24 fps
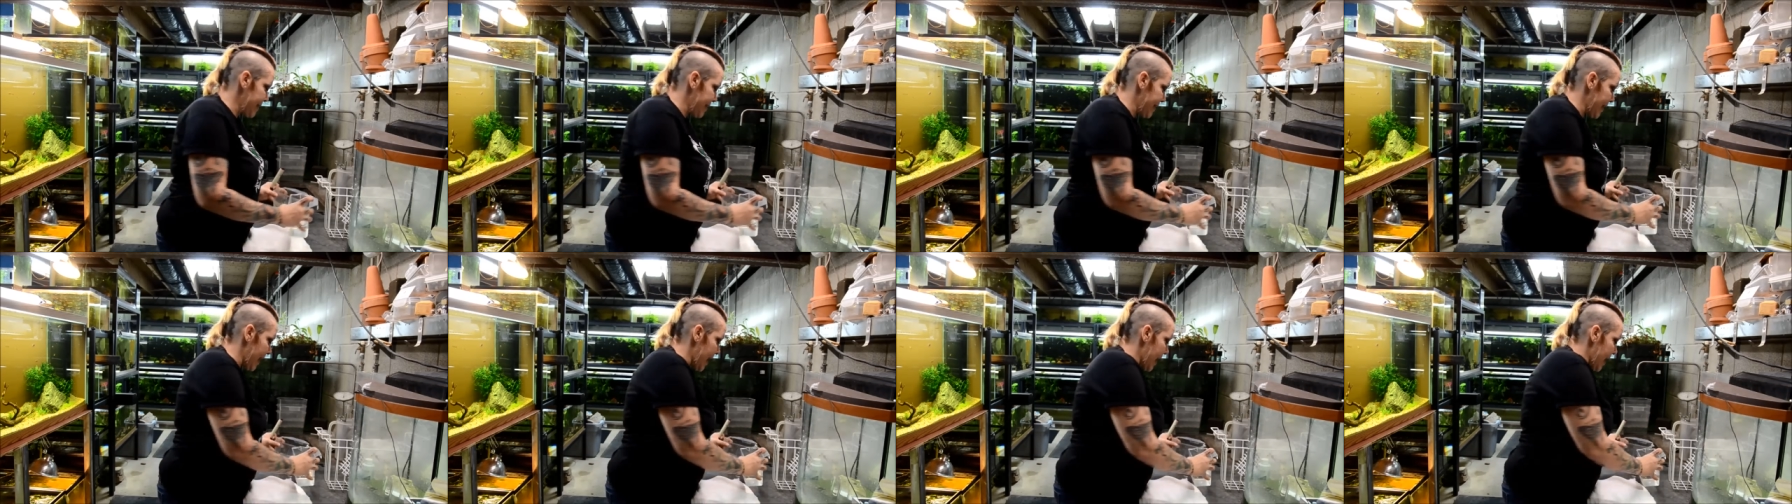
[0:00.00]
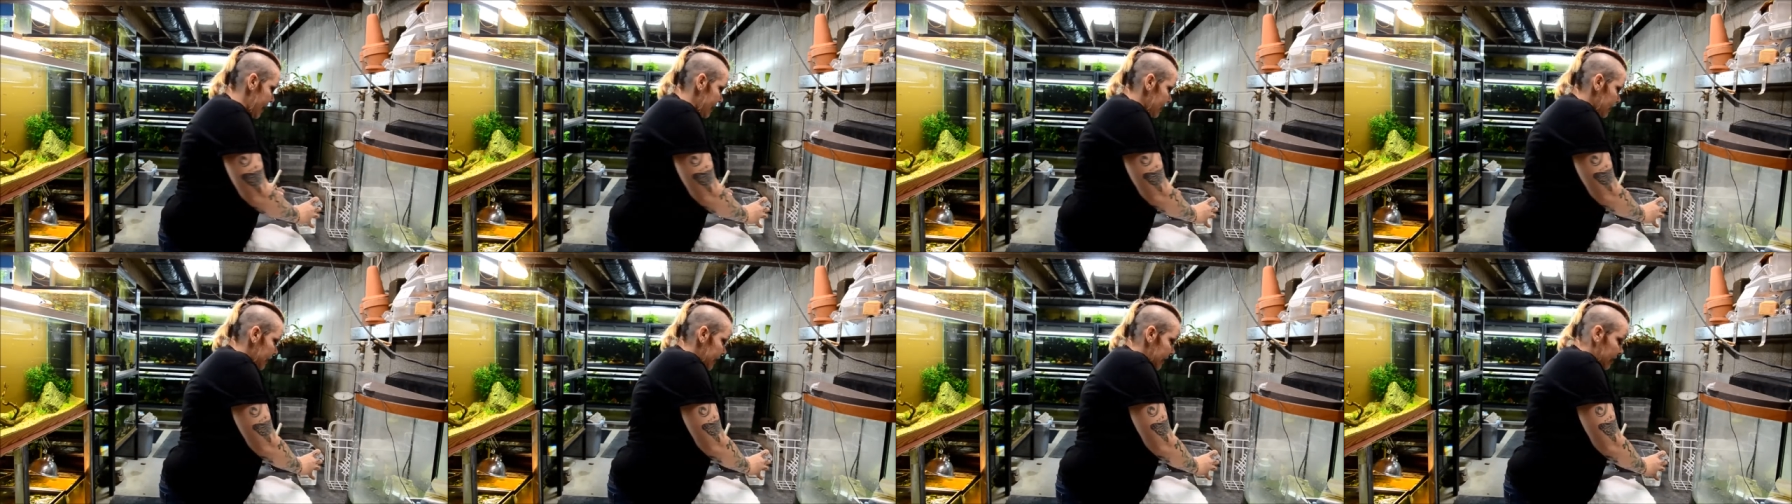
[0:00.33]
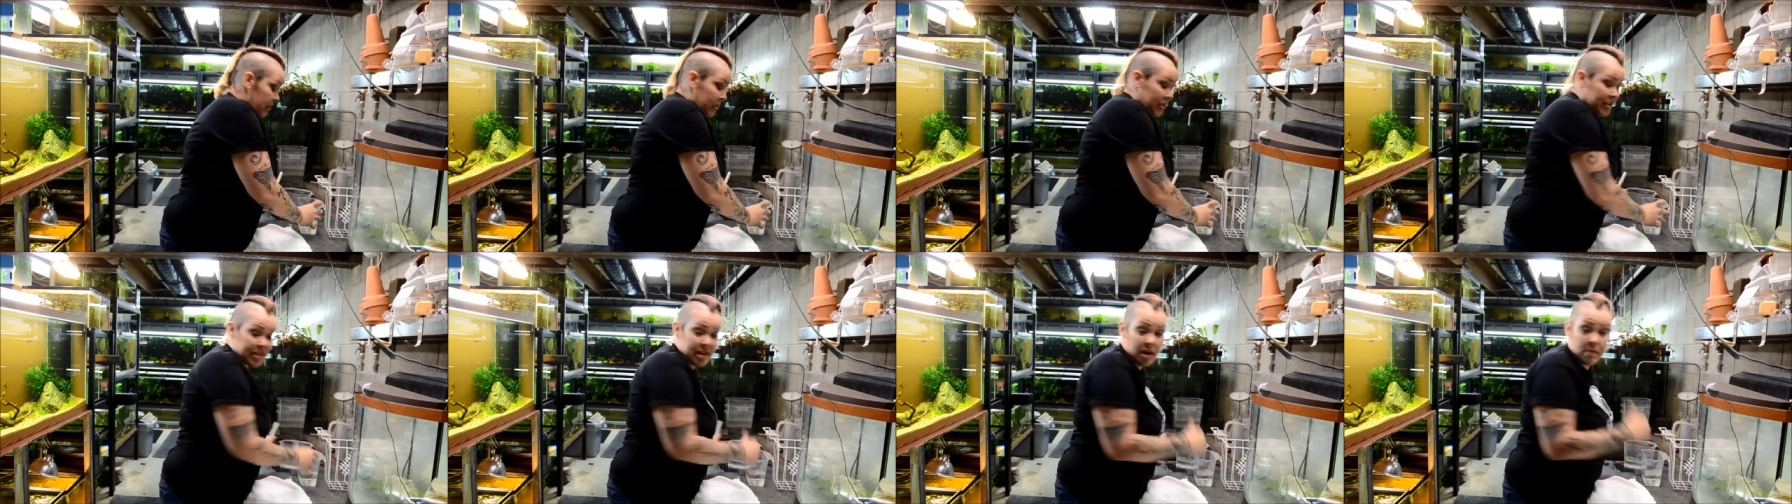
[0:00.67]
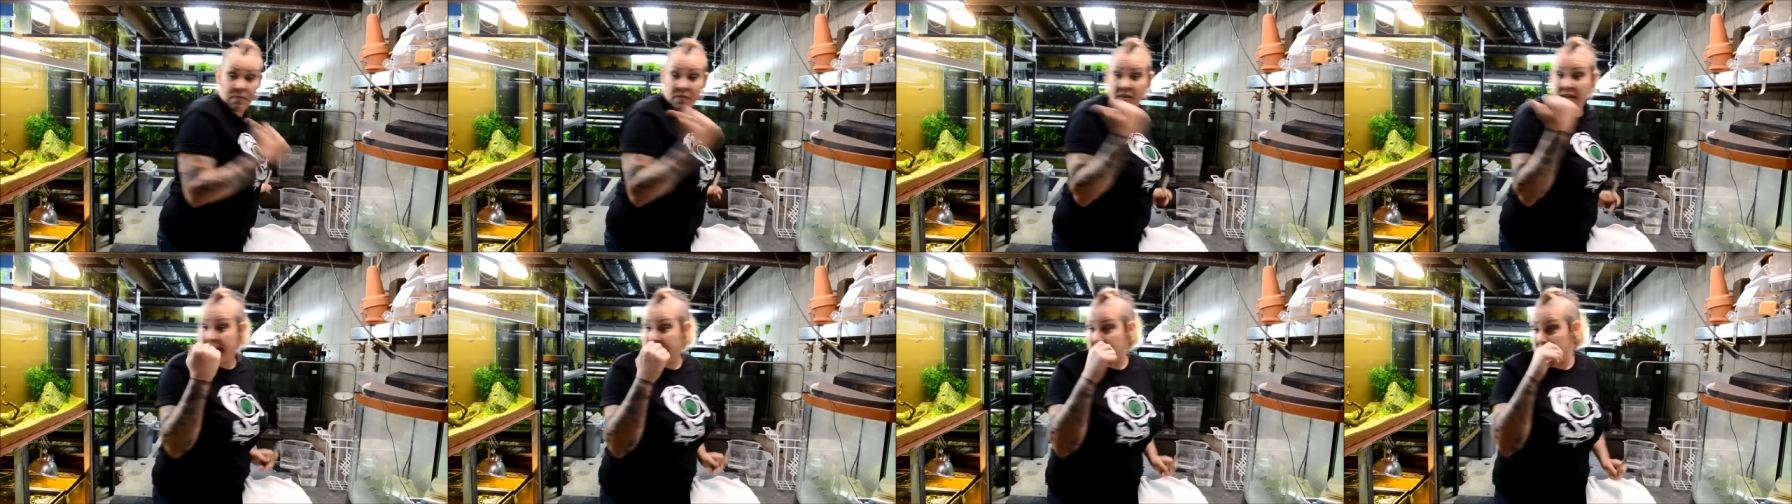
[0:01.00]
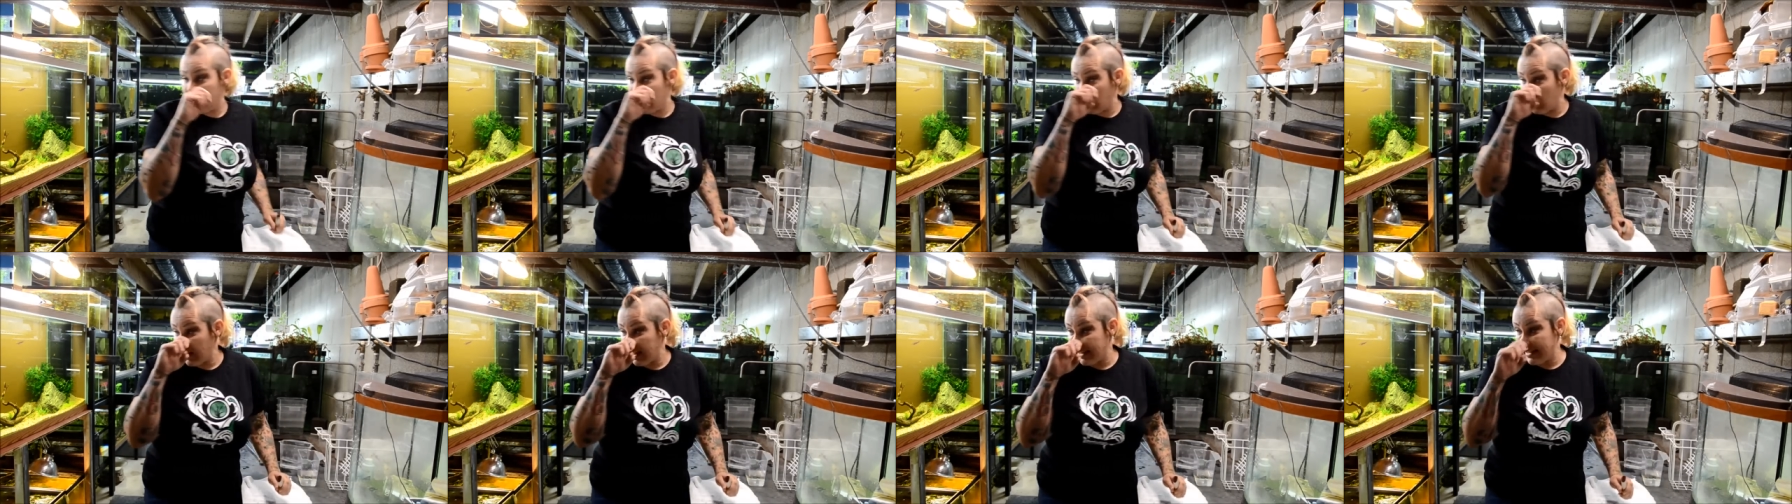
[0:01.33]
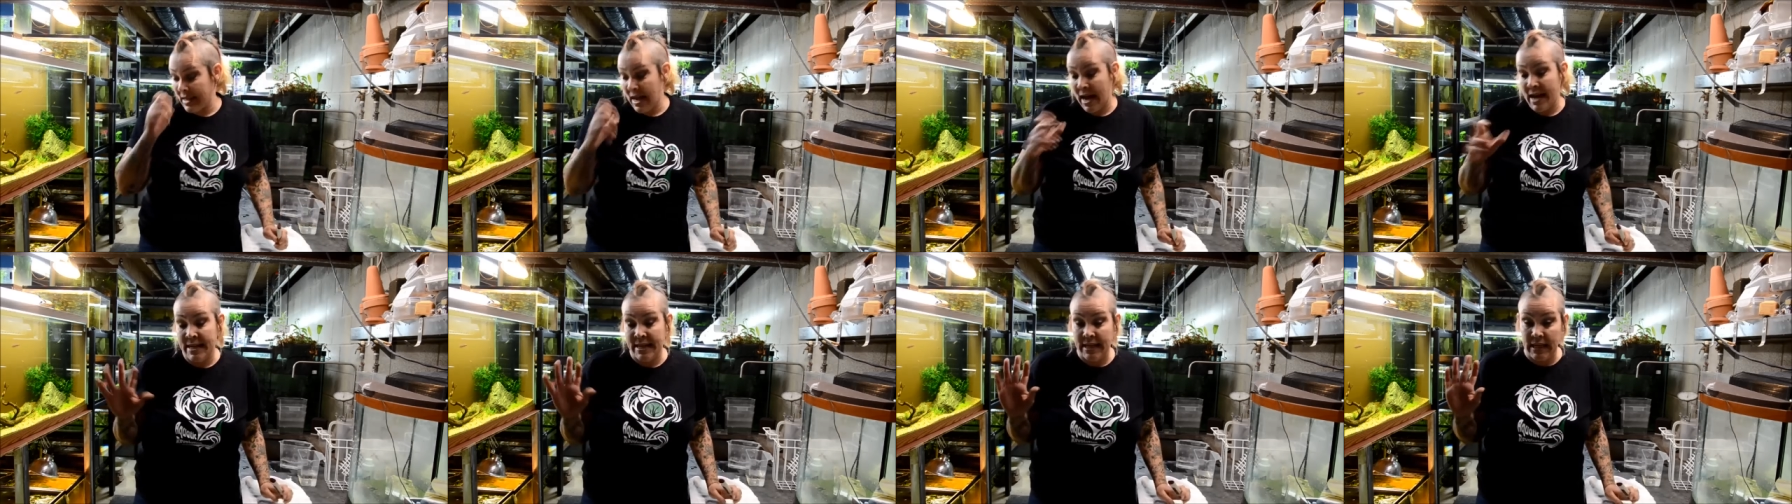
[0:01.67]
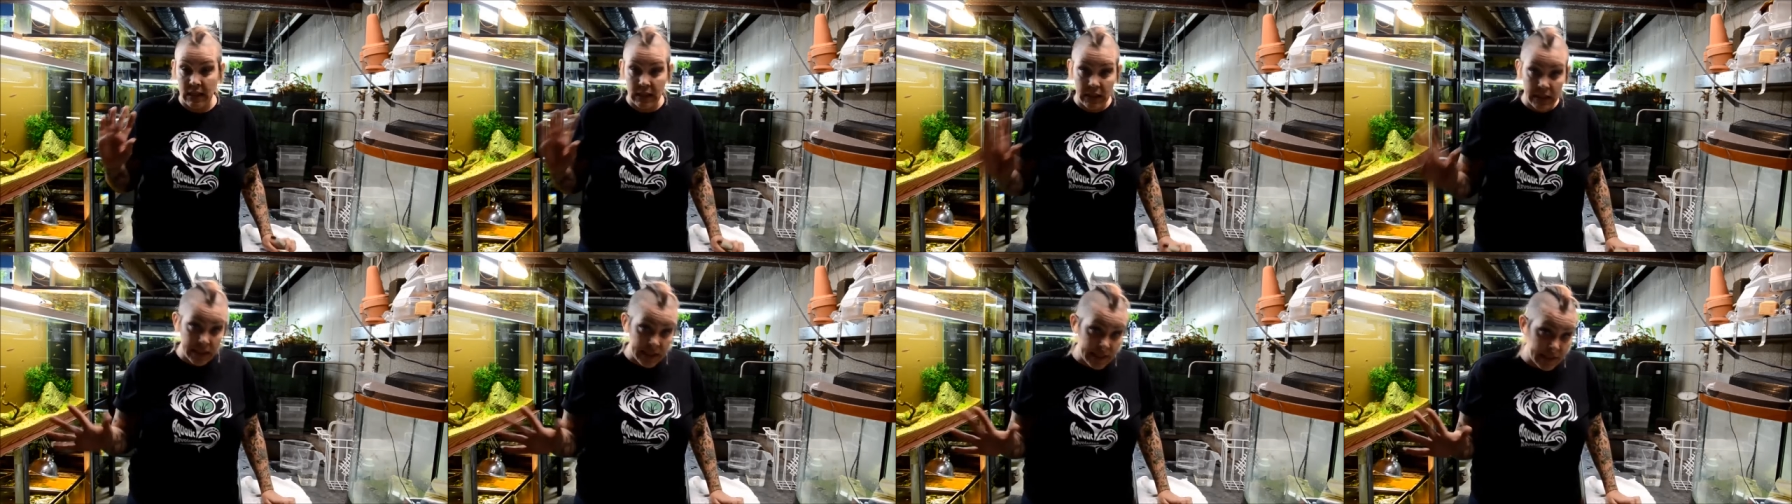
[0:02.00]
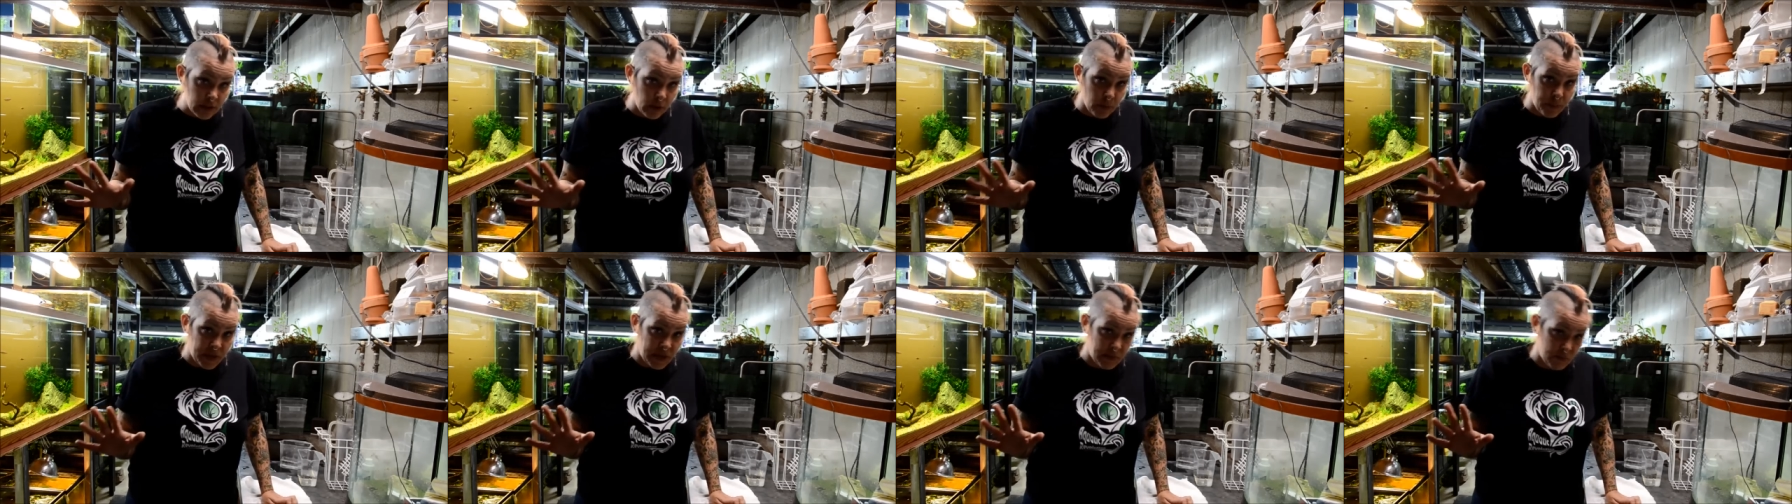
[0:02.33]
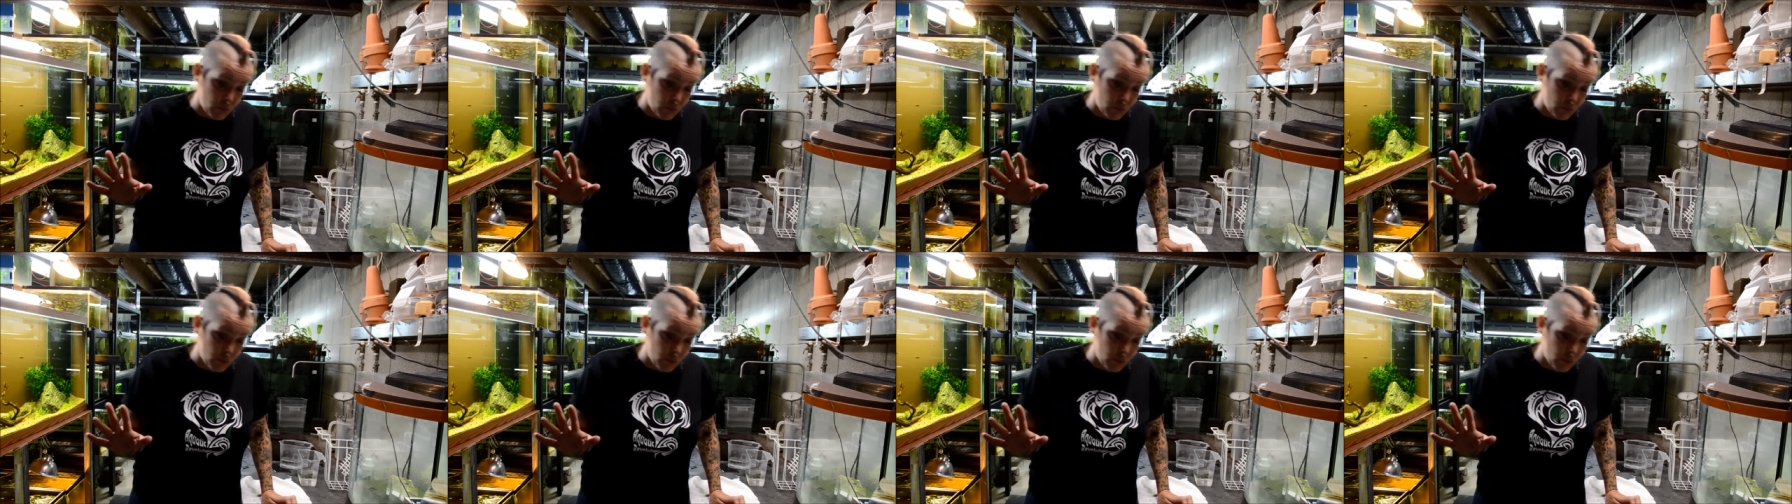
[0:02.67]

that there's something in there that's adding a little bit